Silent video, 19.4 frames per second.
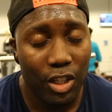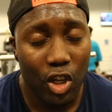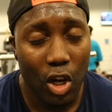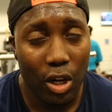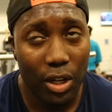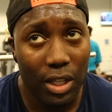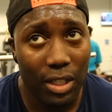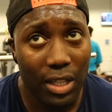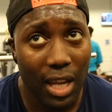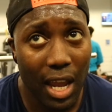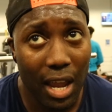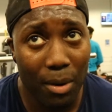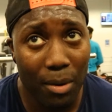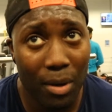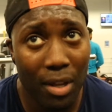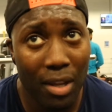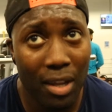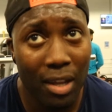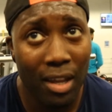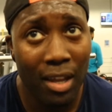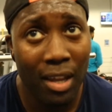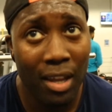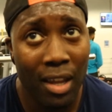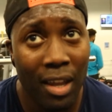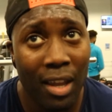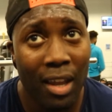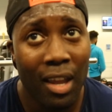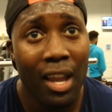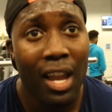to jot it down.
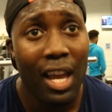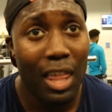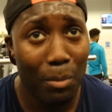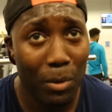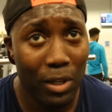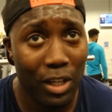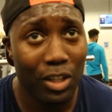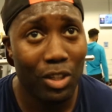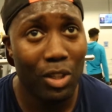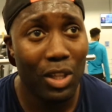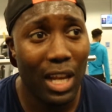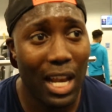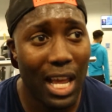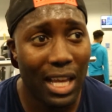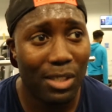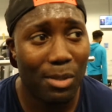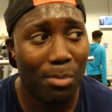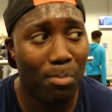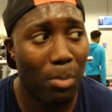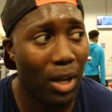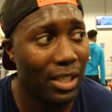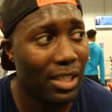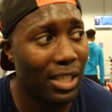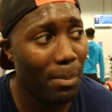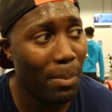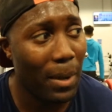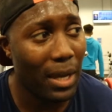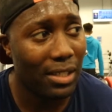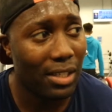Then we're going to do the last
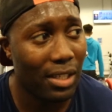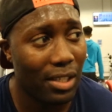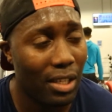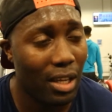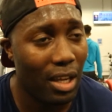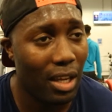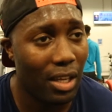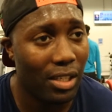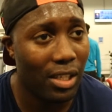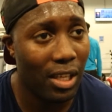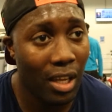bicep exercise.